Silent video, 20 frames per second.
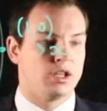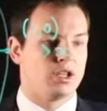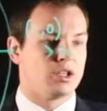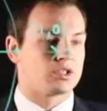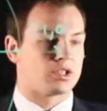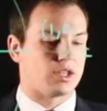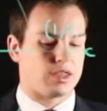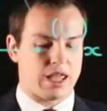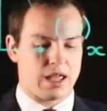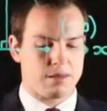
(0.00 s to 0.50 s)

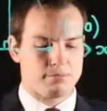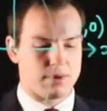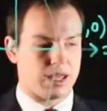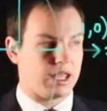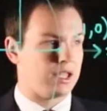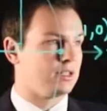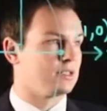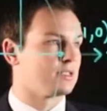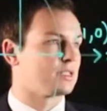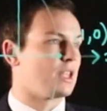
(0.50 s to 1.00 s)
So that
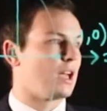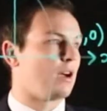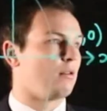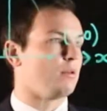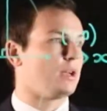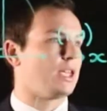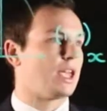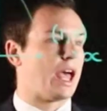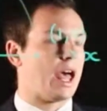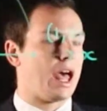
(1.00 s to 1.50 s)
means that
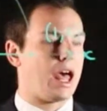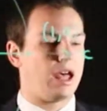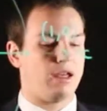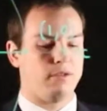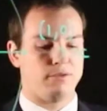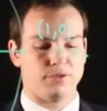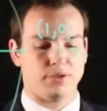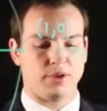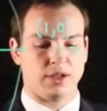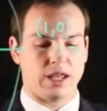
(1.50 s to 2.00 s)
we
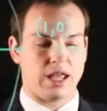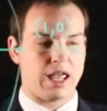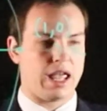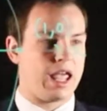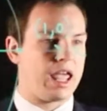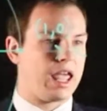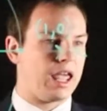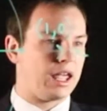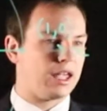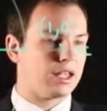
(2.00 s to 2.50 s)
have
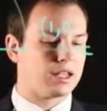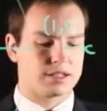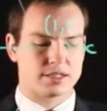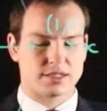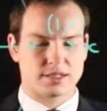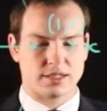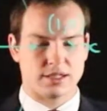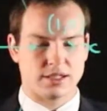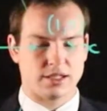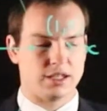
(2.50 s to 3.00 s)

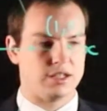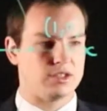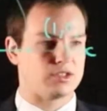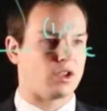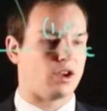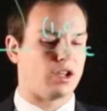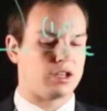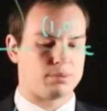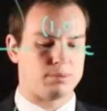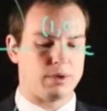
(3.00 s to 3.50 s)
x is
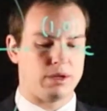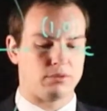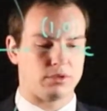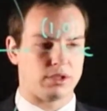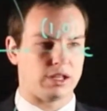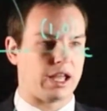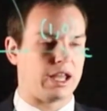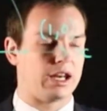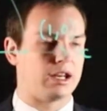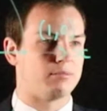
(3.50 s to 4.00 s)
going to be
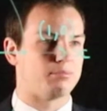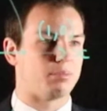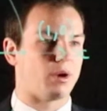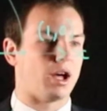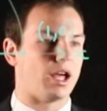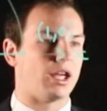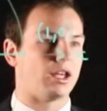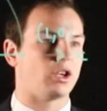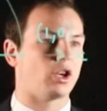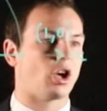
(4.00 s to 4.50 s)
related
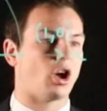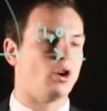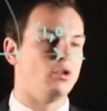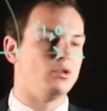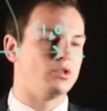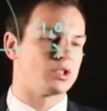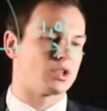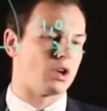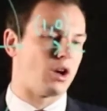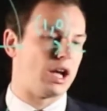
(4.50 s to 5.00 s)
by
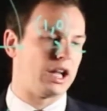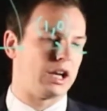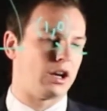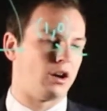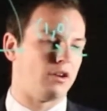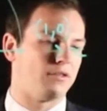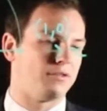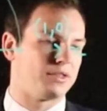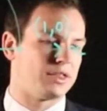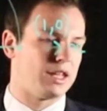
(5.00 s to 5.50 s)
cosine
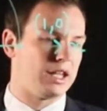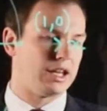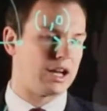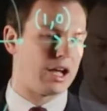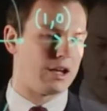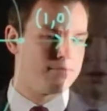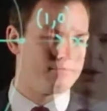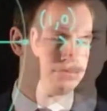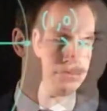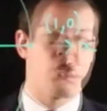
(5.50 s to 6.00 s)
of
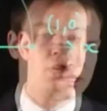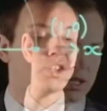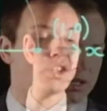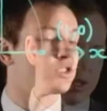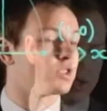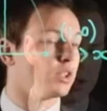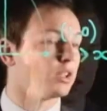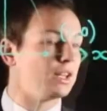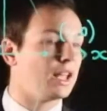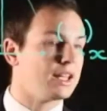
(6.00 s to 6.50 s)
theta.
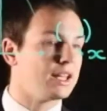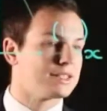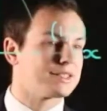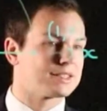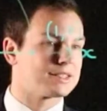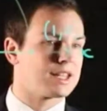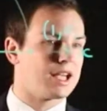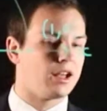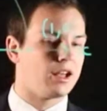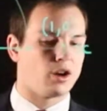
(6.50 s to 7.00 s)
So let's
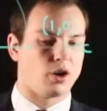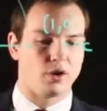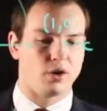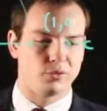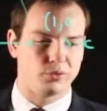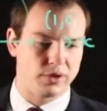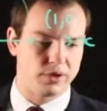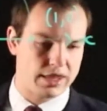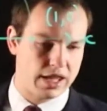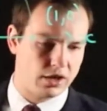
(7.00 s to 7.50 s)
start
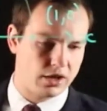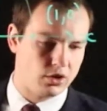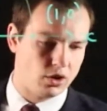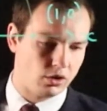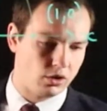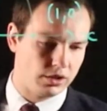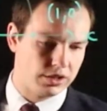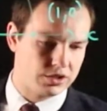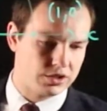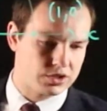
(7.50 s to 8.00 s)
off with our
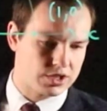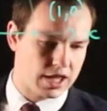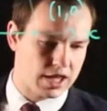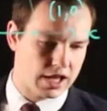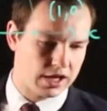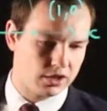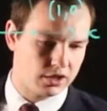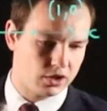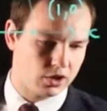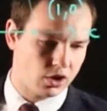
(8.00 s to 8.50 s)
knowledge
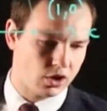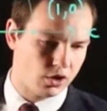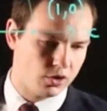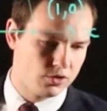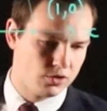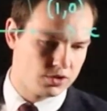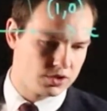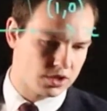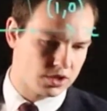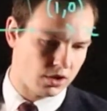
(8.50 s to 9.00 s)
that
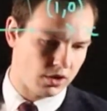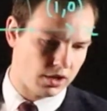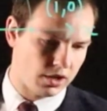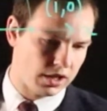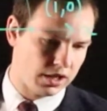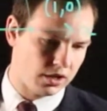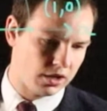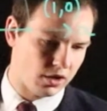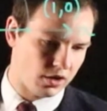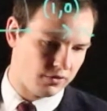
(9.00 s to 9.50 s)

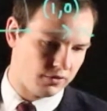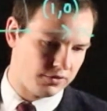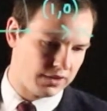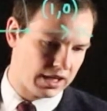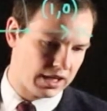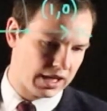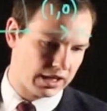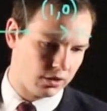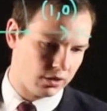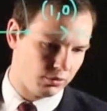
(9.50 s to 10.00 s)
cosine of
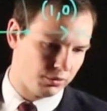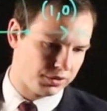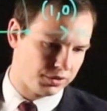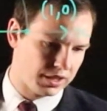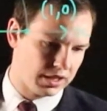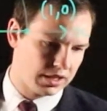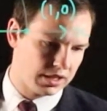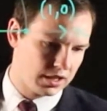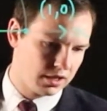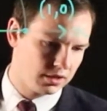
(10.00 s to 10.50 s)
the angle
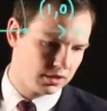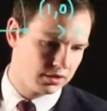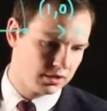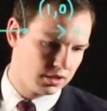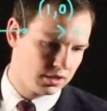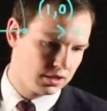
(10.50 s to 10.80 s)
theta